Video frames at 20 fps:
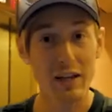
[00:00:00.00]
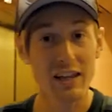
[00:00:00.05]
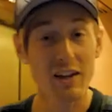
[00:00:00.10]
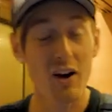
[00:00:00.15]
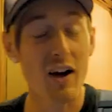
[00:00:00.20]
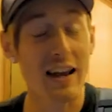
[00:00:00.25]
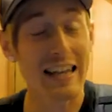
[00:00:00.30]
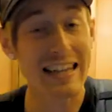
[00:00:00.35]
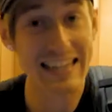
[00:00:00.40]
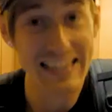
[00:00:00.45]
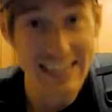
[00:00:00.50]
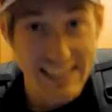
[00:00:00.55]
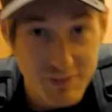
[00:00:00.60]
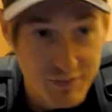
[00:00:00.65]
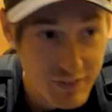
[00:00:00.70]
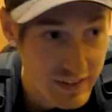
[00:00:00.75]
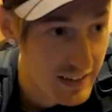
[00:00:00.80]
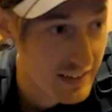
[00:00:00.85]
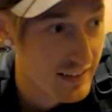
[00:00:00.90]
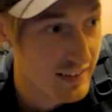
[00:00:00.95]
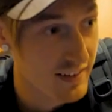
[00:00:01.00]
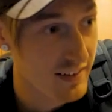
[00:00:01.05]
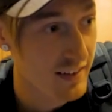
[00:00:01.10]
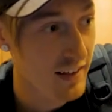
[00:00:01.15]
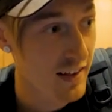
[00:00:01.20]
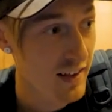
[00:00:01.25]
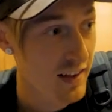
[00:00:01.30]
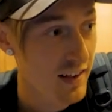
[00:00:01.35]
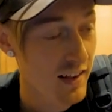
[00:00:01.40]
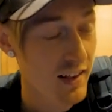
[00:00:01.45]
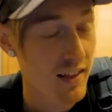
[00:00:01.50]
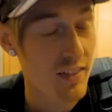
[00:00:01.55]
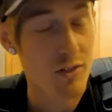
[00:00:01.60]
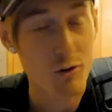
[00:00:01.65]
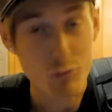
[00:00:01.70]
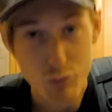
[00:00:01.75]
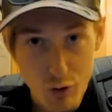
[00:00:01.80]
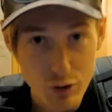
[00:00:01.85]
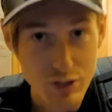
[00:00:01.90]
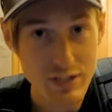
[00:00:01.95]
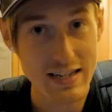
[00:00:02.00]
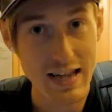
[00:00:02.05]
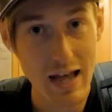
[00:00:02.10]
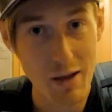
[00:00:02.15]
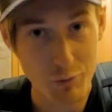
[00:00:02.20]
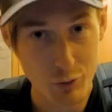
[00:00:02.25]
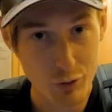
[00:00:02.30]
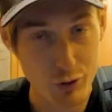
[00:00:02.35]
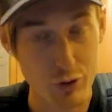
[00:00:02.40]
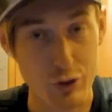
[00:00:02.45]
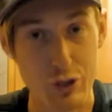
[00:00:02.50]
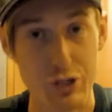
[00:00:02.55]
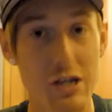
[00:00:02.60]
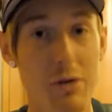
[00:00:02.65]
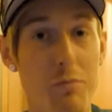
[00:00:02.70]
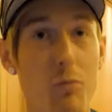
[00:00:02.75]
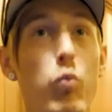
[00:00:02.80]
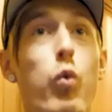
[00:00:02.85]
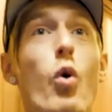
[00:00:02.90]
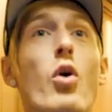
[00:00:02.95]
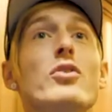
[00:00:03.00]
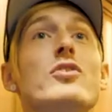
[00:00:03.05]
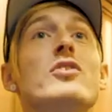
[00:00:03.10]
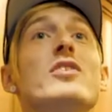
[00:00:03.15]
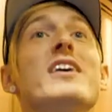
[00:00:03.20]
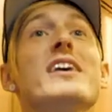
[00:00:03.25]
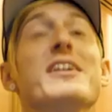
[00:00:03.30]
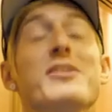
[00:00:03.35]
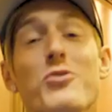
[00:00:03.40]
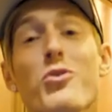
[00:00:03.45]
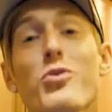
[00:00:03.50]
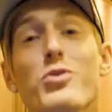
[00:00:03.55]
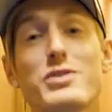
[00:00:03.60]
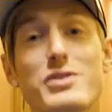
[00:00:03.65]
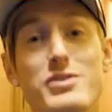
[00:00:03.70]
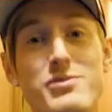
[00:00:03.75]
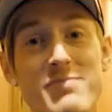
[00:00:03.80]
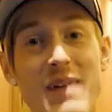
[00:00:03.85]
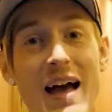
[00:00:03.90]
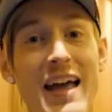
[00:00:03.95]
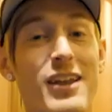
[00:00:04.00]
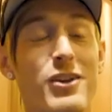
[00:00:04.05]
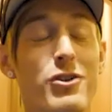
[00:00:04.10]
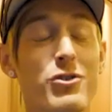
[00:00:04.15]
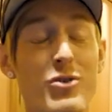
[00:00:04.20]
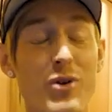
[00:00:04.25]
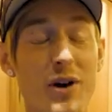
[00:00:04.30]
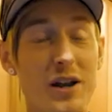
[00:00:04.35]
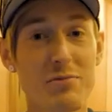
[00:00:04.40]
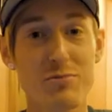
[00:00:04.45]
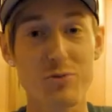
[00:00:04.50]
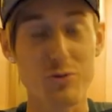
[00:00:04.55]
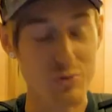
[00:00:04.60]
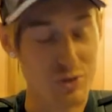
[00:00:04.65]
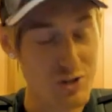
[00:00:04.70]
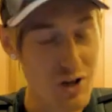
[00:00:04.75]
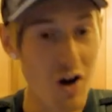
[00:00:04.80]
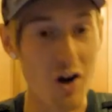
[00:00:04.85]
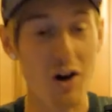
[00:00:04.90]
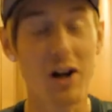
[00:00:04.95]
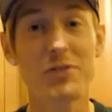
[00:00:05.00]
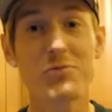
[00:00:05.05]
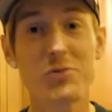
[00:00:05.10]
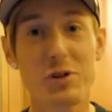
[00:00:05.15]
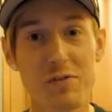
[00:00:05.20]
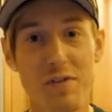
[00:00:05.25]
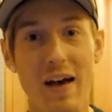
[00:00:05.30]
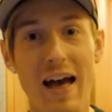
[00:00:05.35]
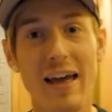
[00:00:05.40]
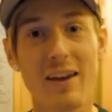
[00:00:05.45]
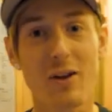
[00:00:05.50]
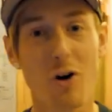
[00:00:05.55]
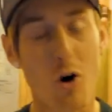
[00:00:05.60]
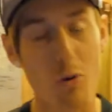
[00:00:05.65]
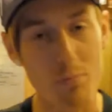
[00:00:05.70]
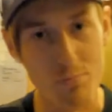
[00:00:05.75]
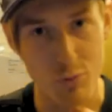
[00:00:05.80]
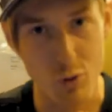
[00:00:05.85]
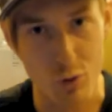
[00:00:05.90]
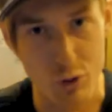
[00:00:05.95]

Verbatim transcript: we are leaving the Rotterdam cruise ship. What an awesome and incredible time we've had on